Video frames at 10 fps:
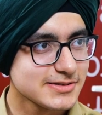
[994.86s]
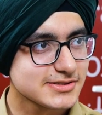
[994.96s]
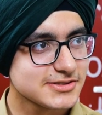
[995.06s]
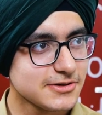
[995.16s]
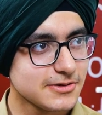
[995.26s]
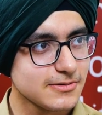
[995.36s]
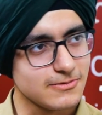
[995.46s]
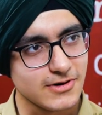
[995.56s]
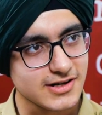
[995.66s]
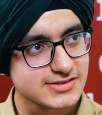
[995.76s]
So
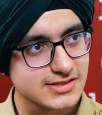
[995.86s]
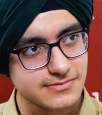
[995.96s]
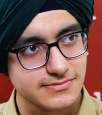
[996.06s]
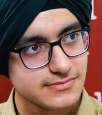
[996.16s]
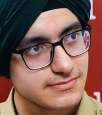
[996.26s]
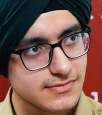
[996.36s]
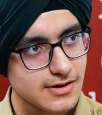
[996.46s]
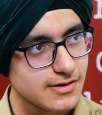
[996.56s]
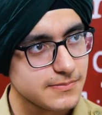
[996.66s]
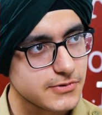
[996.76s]
what are some
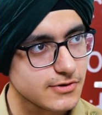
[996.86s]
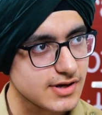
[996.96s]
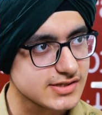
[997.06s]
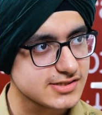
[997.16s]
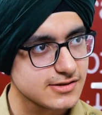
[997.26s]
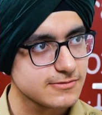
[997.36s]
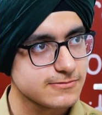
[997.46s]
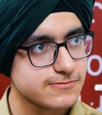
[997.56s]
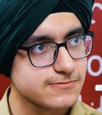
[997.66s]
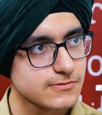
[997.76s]

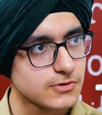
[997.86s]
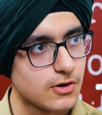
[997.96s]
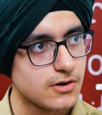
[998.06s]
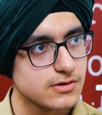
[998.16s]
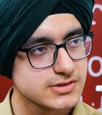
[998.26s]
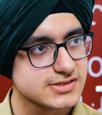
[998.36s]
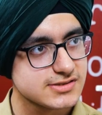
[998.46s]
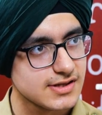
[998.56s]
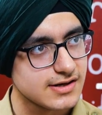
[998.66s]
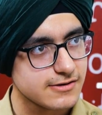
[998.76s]
progressive laws
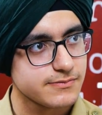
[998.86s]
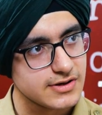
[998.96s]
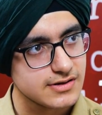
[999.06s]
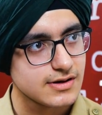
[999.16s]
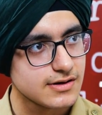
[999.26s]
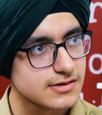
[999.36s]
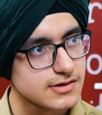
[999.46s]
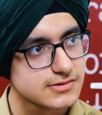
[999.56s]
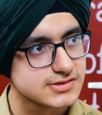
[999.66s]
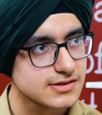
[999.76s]
that have been
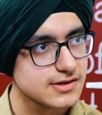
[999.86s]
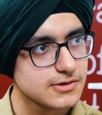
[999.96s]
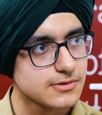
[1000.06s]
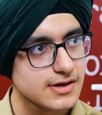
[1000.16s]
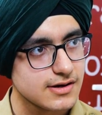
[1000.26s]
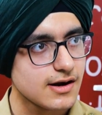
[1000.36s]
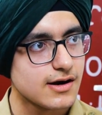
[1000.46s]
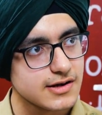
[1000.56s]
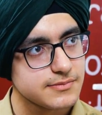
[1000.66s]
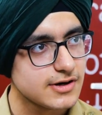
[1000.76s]
introduced in the UK
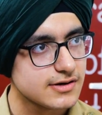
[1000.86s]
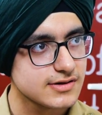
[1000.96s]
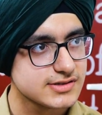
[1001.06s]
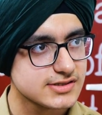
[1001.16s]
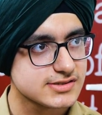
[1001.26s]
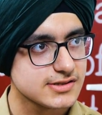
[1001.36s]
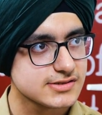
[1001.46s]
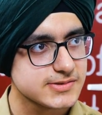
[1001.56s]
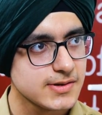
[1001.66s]
regarding military justice?